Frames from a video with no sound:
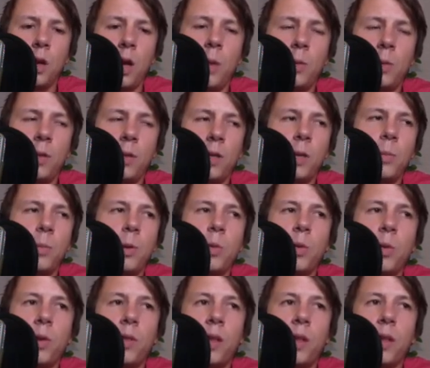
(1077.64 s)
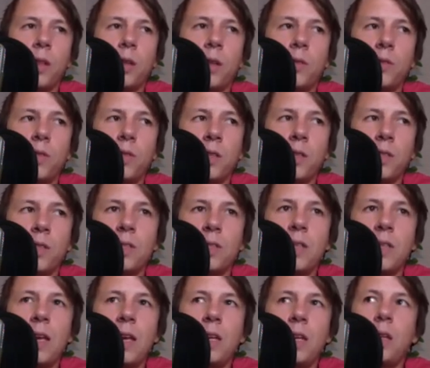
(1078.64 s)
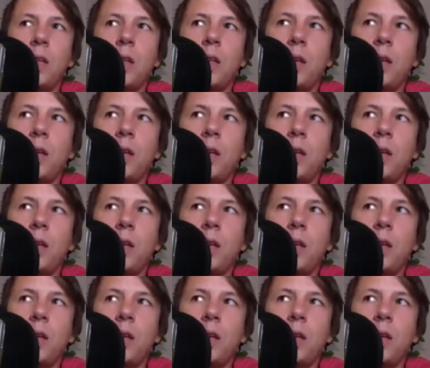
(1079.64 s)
I mean, give me one that lives in the state and then